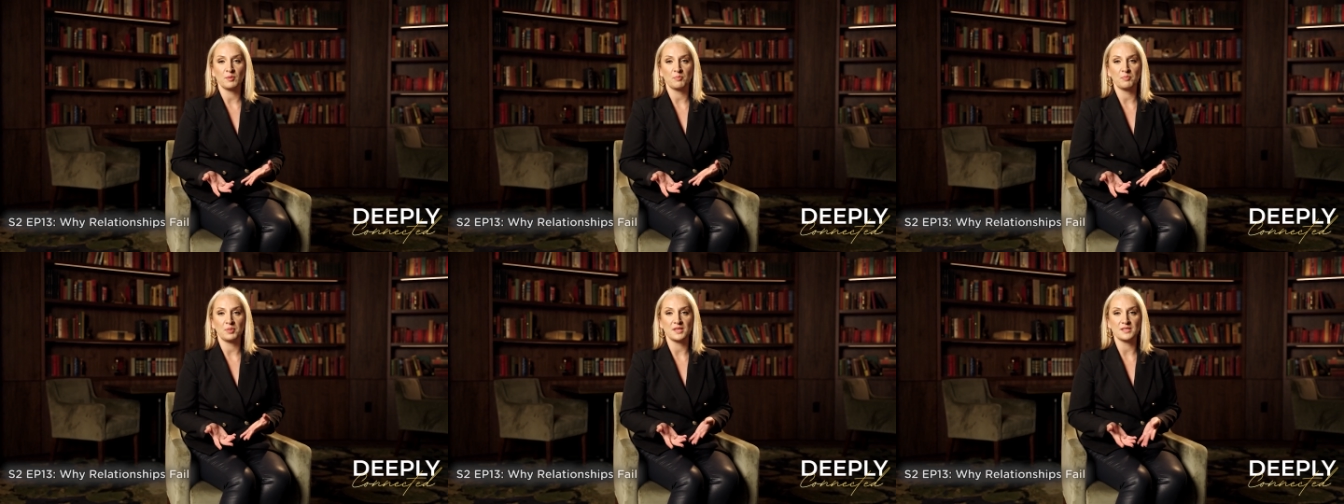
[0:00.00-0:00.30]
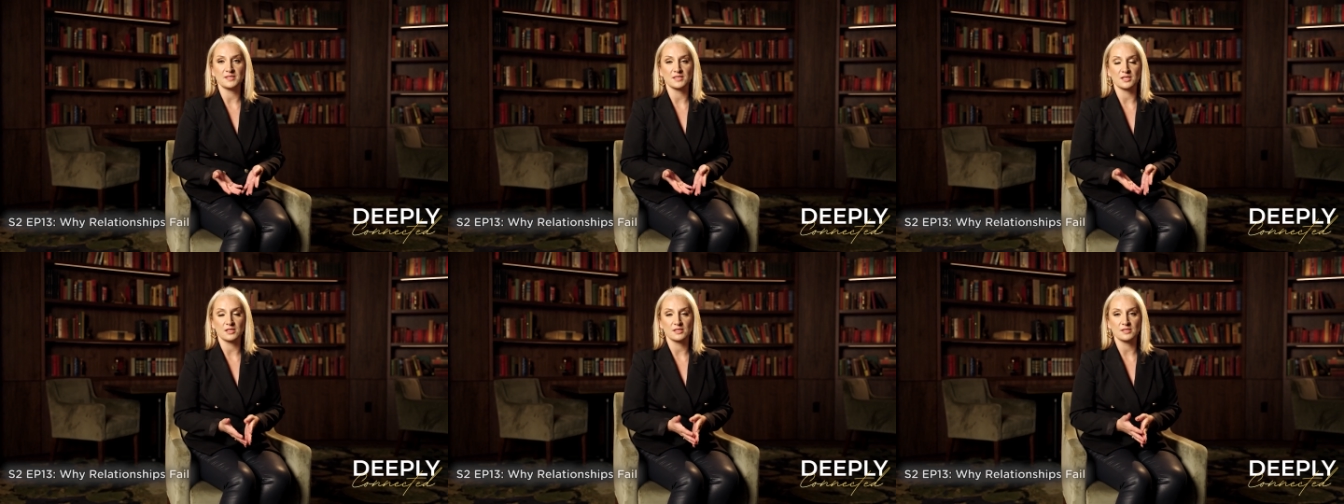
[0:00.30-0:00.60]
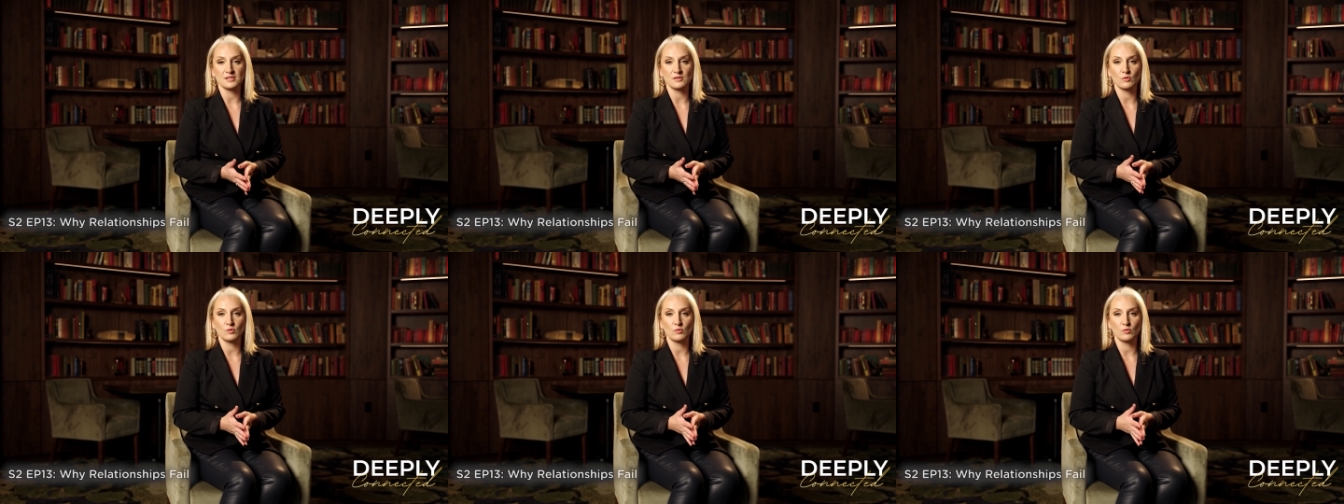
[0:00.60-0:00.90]

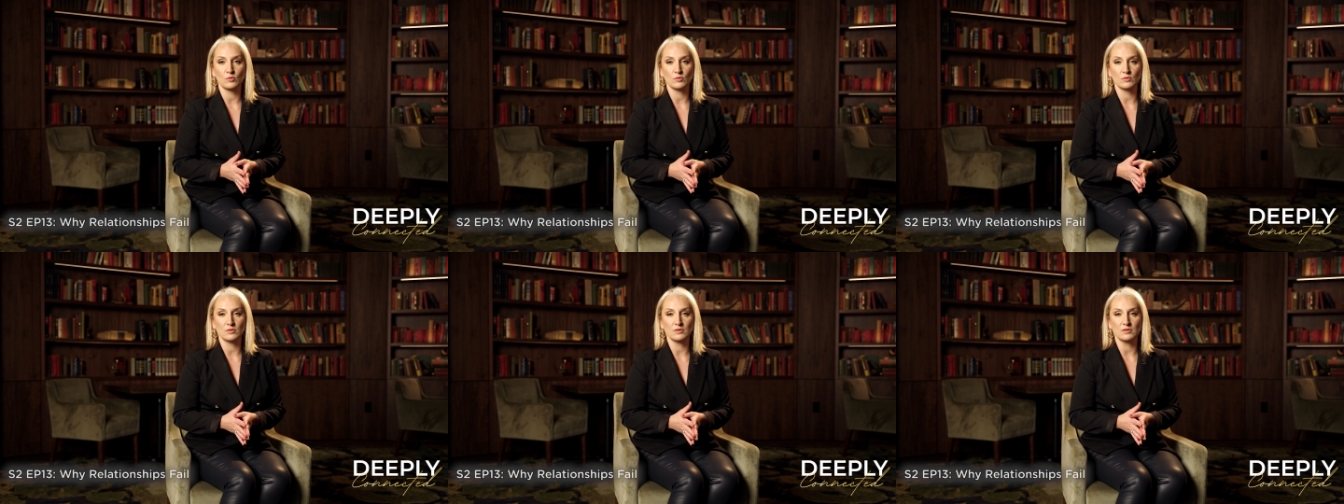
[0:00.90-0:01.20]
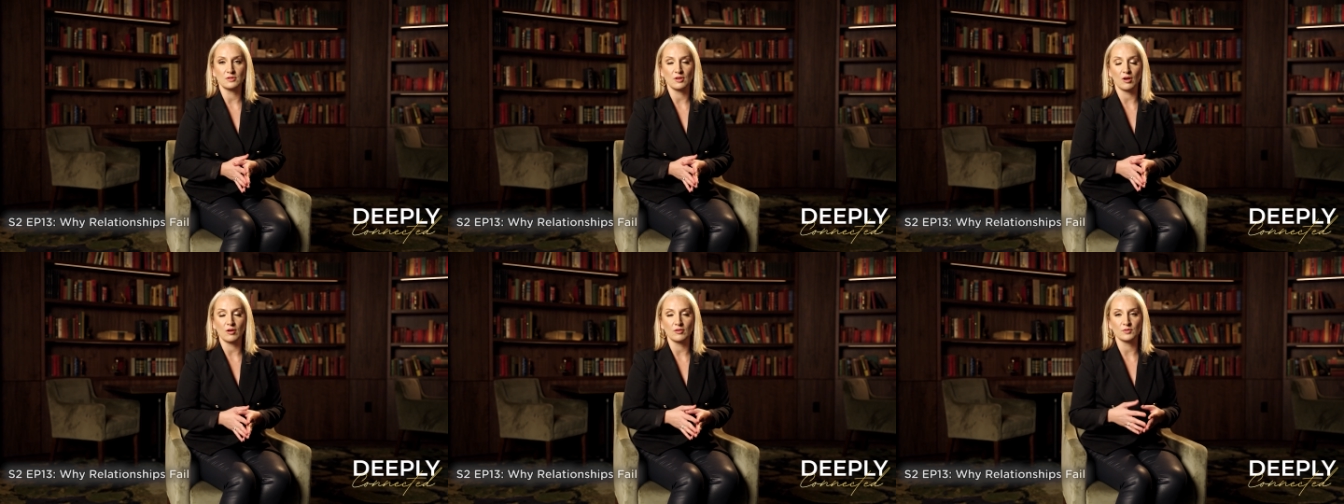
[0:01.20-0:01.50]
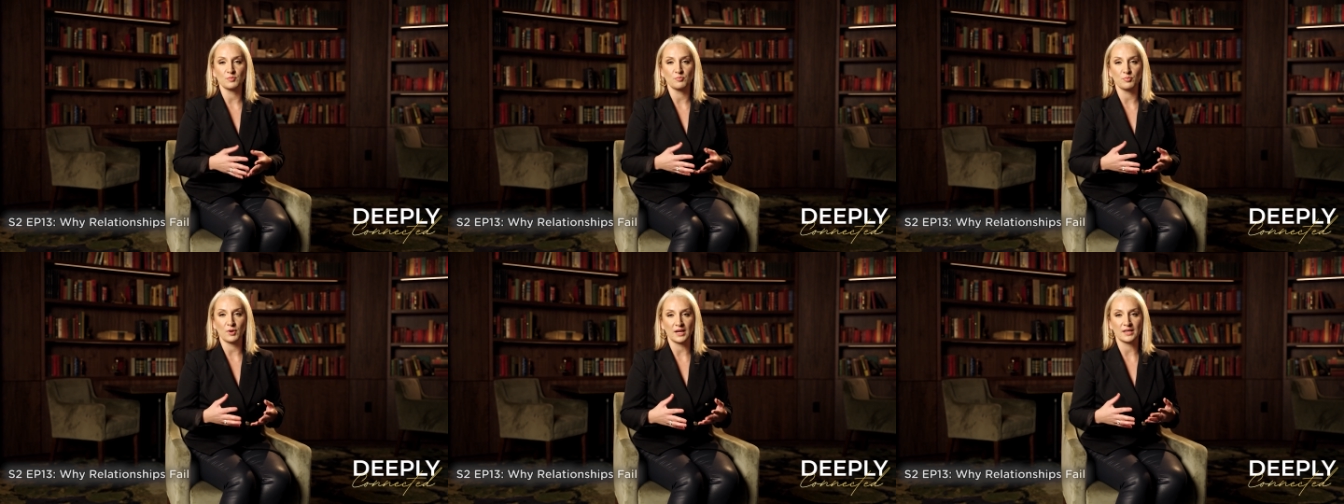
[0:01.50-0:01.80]
pleasers who
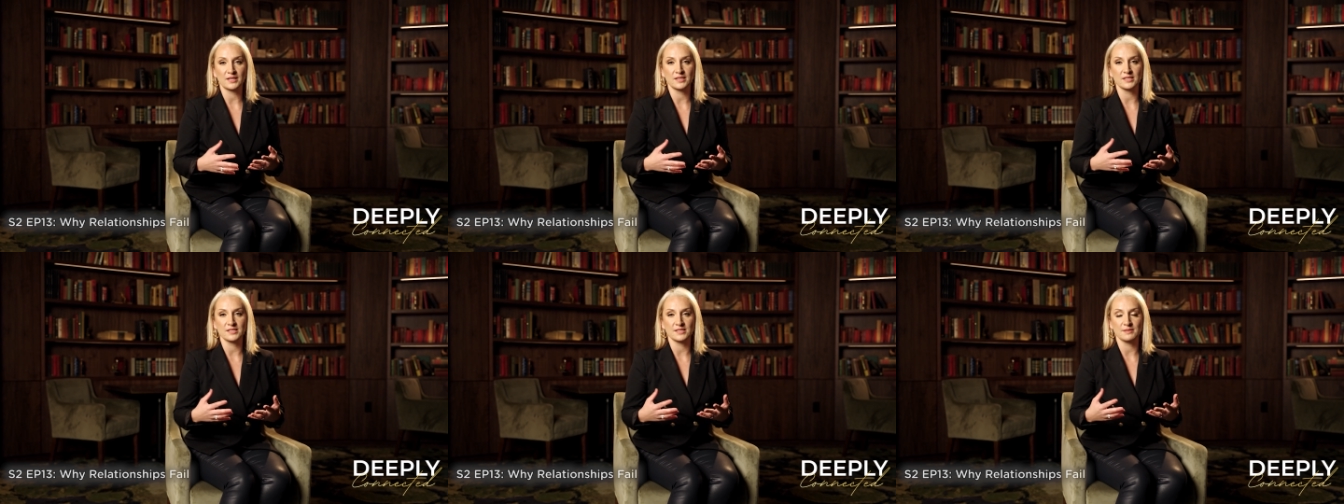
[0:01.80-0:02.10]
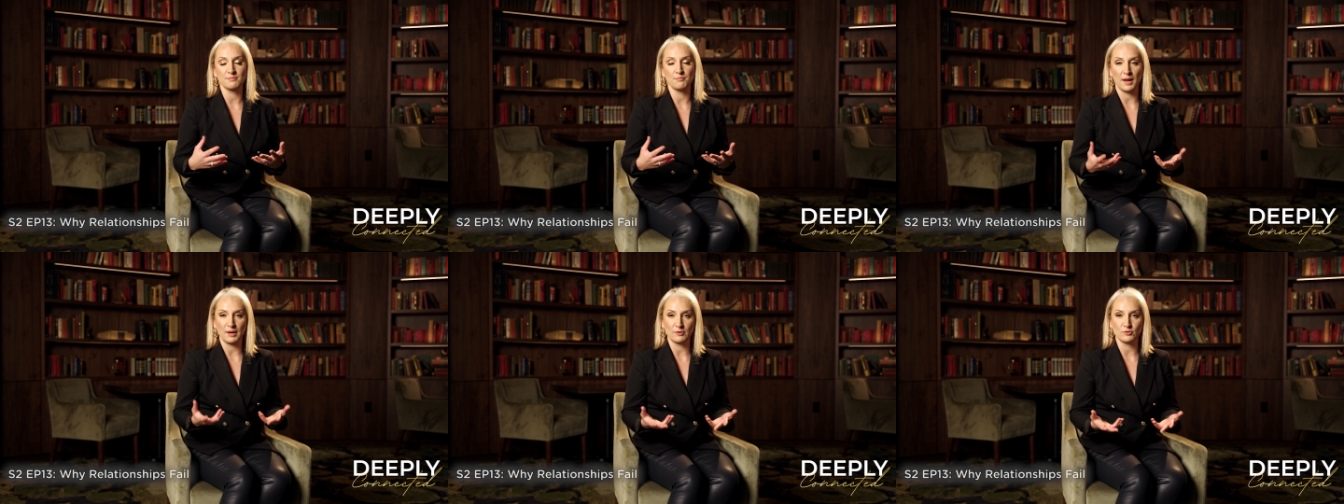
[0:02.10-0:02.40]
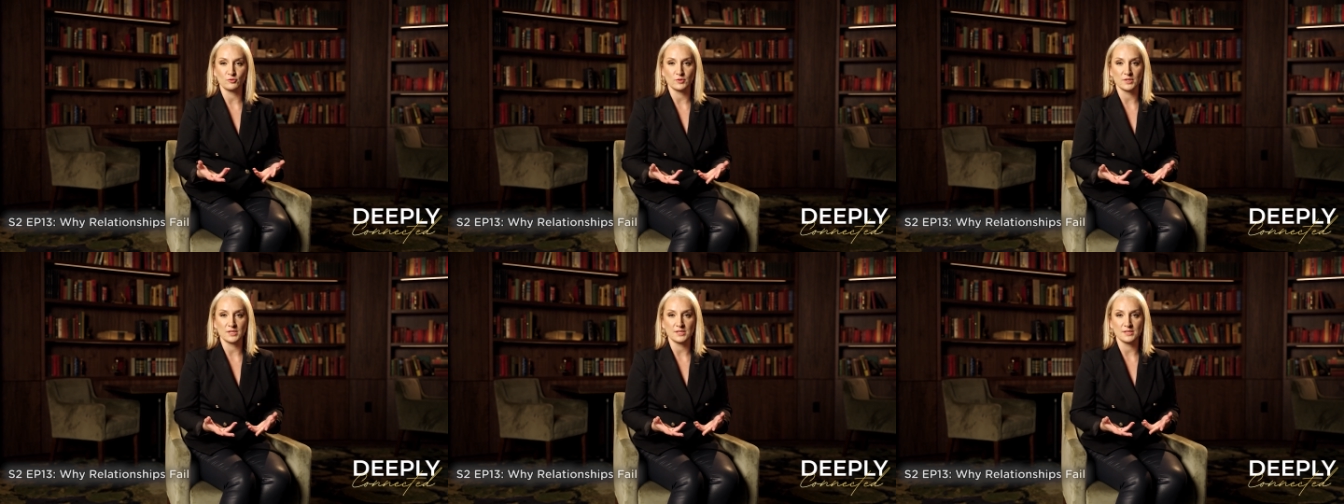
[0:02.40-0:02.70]
don't practice
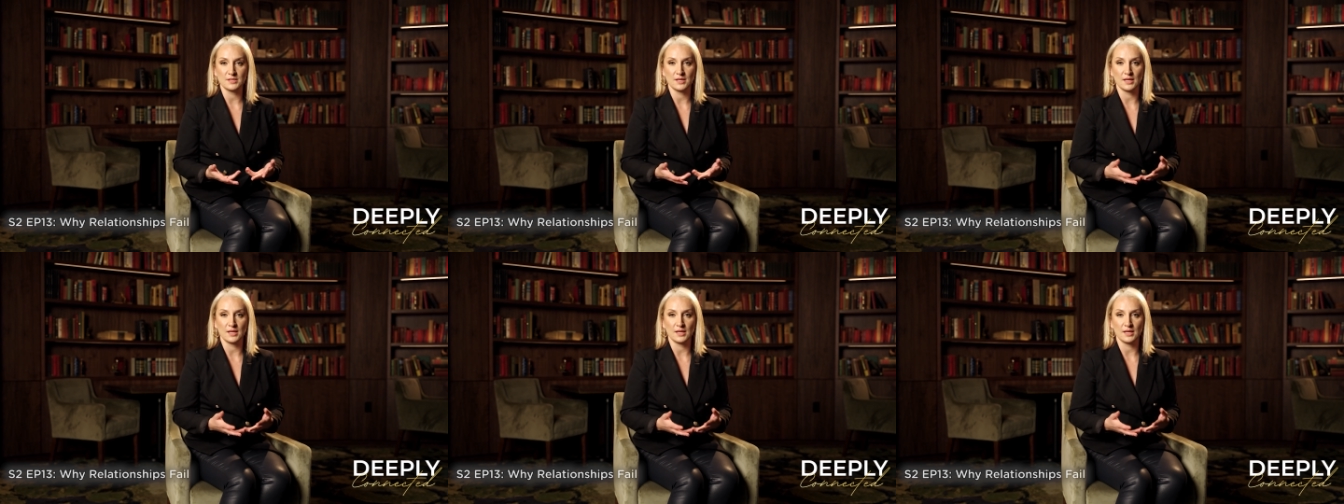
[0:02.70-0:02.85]
boundaries